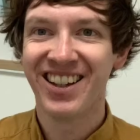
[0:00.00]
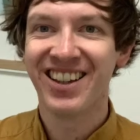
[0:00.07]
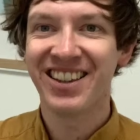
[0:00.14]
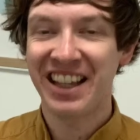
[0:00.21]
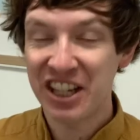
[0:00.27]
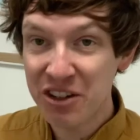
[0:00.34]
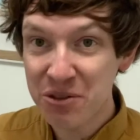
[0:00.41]

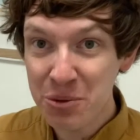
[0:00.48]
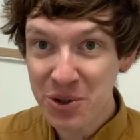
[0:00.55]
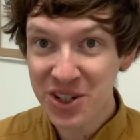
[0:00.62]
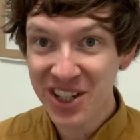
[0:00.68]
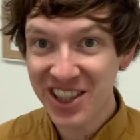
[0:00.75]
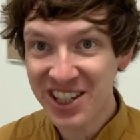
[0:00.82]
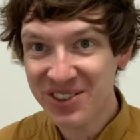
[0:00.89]
Thank you for
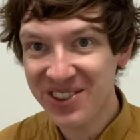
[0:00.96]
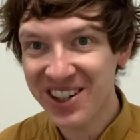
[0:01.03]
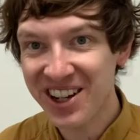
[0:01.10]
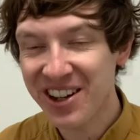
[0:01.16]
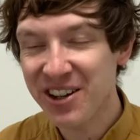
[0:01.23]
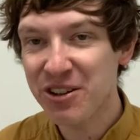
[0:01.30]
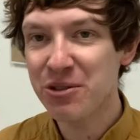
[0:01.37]
watching this
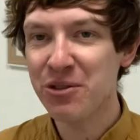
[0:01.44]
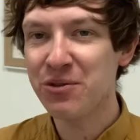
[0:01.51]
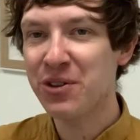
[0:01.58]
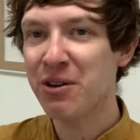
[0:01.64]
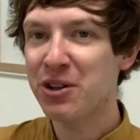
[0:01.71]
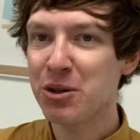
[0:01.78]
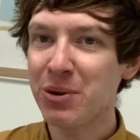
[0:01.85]
video.
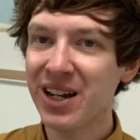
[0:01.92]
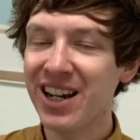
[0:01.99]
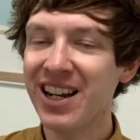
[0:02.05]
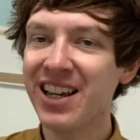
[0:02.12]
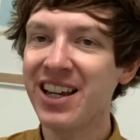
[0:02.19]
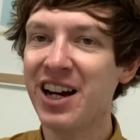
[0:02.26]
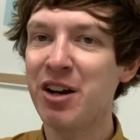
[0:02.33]
Very
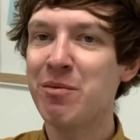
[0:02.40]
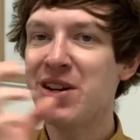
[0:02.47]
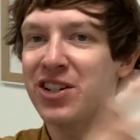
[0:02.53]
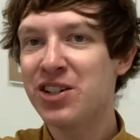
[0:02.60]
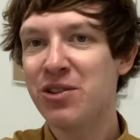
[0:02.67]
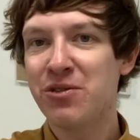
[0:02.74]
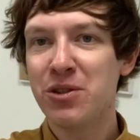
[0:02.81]
quickly, I
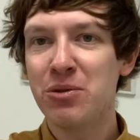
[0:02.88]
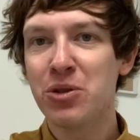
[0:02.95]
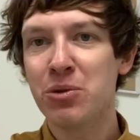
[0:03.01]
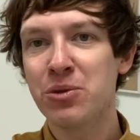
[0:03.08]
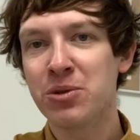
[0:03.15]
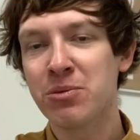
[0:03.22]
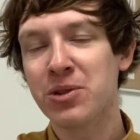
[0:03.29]
mentioned a few
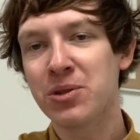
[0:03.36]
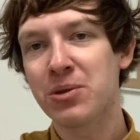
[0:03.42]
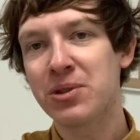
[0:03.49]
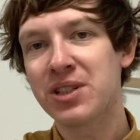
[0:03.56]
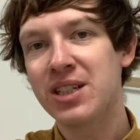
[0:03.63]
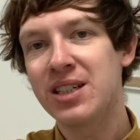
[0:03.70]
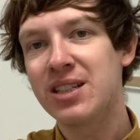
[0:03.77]
tools and
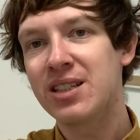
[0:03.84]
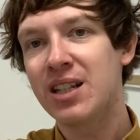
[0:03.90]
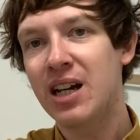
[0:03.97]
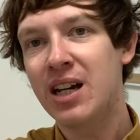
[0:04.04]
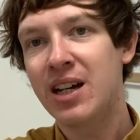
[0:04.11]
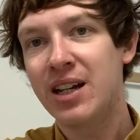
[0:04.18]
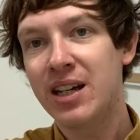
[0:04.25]
resources
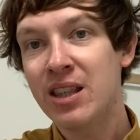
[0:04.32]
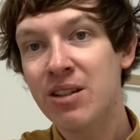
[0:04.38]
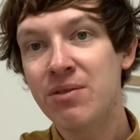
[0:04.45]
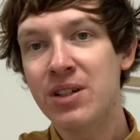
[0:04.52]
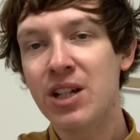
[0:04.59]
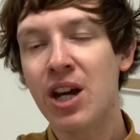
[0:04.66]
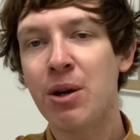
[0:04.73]
in the
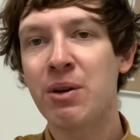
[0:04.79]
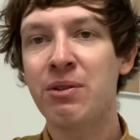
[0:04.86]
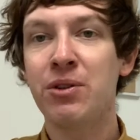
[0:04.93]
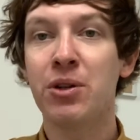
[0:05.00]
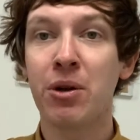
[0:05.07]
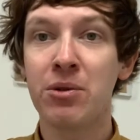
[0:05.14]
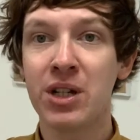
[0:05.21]
video. If you
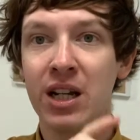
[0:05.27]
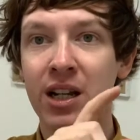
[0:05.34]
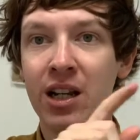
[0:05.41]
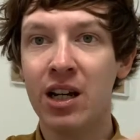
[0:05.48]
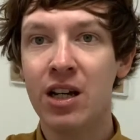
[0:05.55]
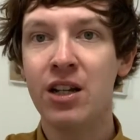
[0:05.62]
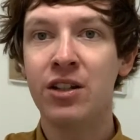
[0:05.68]
go to
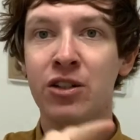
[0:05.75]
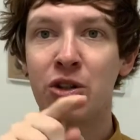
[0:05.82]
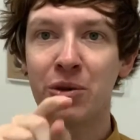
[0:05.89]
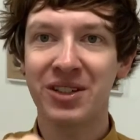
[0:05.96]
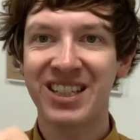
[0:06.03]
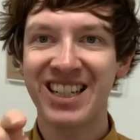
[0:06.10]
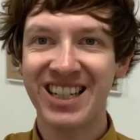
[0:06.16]

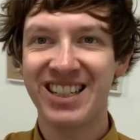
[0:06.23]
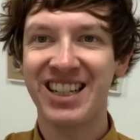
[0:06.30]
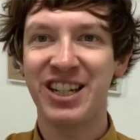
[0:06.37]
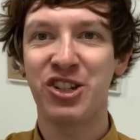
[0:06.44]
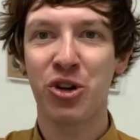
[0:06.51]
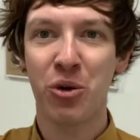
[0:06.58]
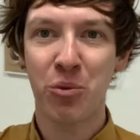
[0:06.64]

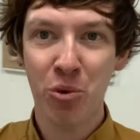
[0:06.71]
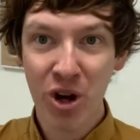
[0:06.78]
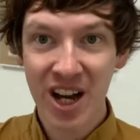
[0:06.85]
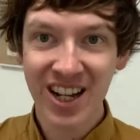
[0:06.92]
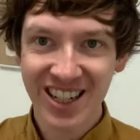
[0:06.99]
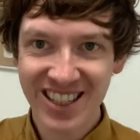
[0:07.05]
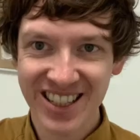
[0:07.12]

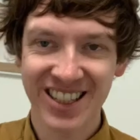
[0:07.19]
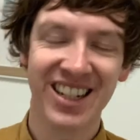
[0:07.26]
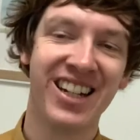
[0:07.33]
learn.cc.works,